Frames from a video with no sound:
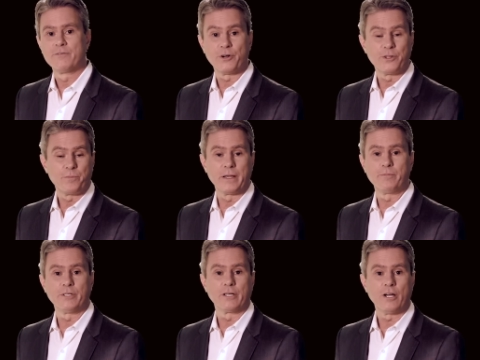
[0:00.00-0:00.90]
for other
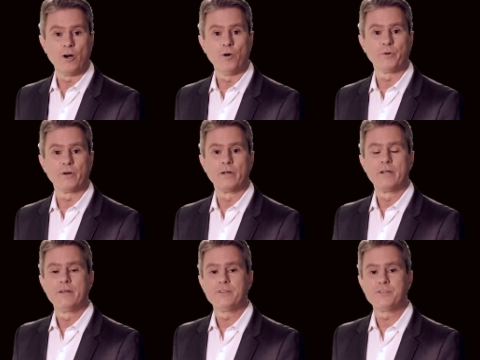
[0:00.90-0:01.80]
people to cope or
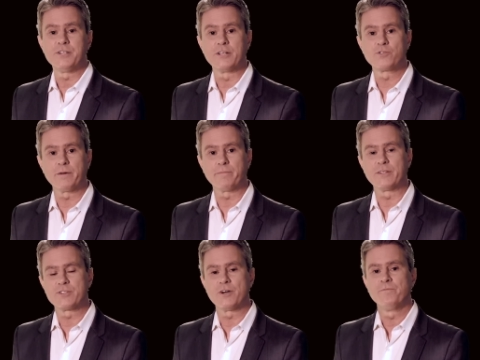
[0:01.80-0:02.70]
seek
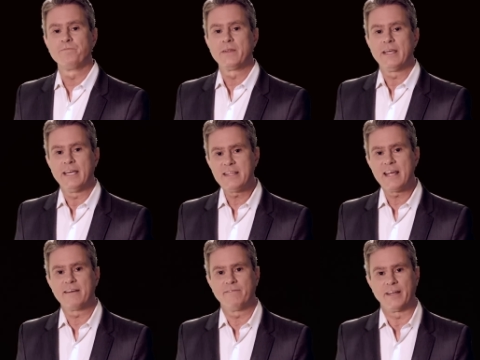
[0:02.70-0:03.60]
treatment. So in
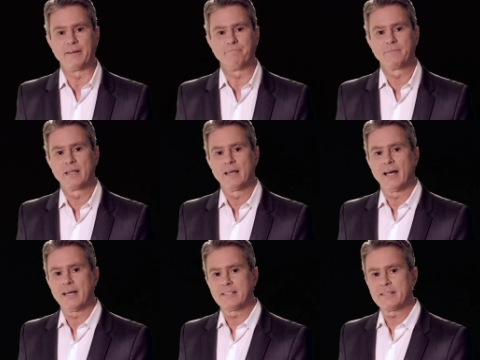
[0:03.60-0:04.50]
that vein,
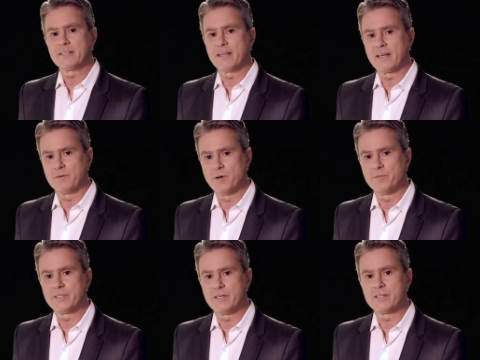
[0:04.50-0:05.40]
I'd like to take a
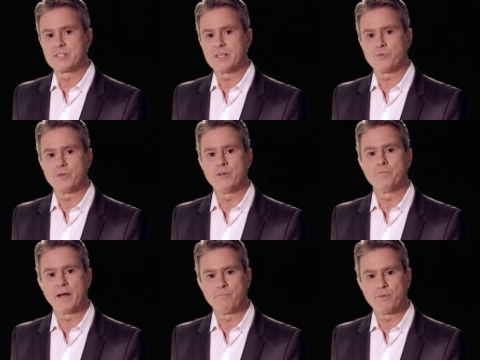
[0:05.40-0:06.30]
moment to discuss with you
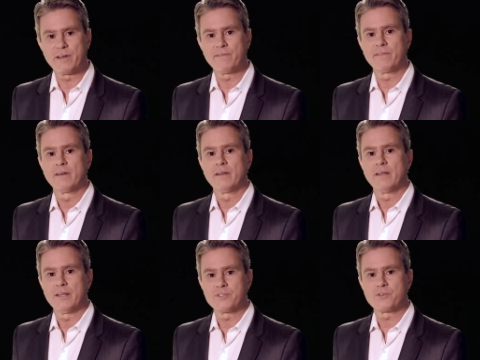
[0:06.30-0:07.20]
my brief
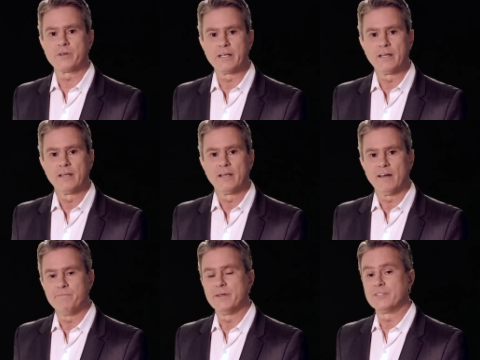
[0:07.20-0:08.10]
history
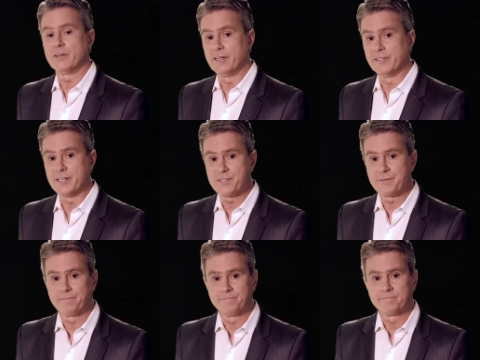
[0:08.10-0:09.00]
of mental illness.
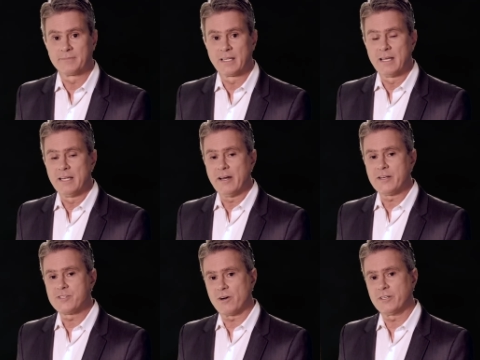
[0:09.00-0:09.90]
Now, I
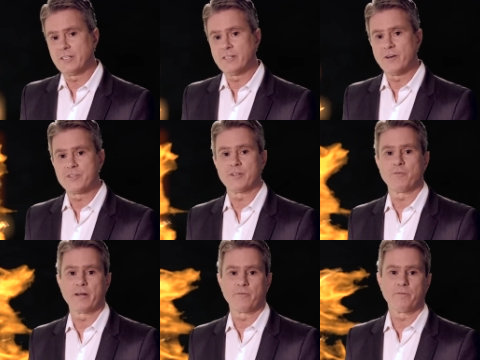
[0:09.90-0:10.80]
started to notice it
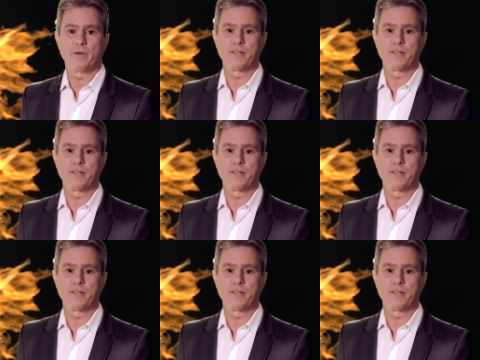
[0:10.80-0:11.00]
right around